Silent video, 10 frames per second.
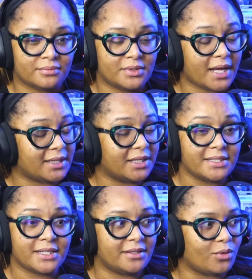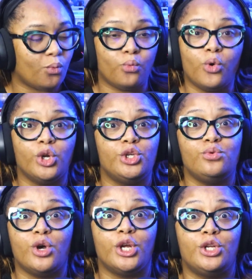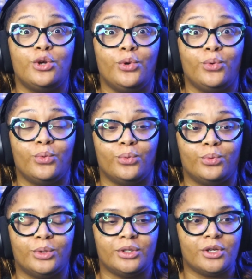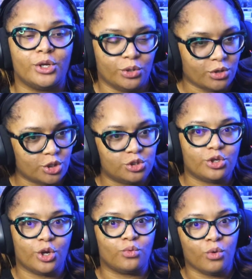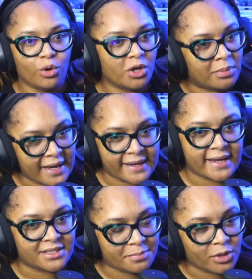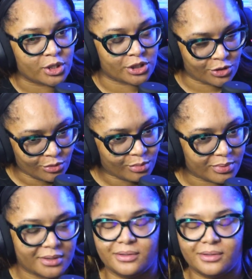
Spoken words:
Like, listen, what are you gonna do? You thought you was gonna roll your black ass up on a soup?